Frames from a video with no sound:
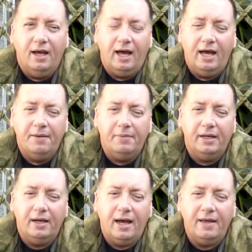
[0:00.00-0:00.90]
And
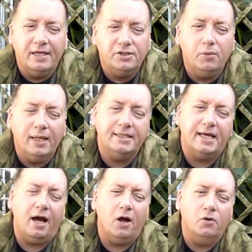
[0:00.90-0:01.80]
there's always
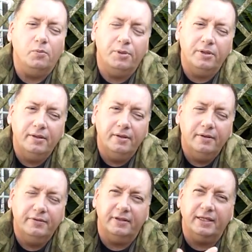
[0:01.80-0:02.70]
that hope
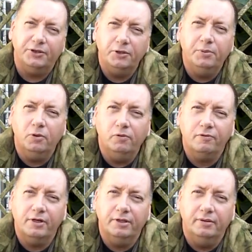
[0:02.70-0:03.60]
that they do pull
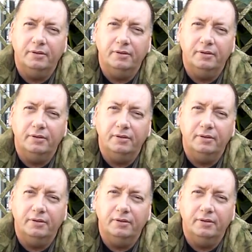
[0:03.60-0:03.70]
through.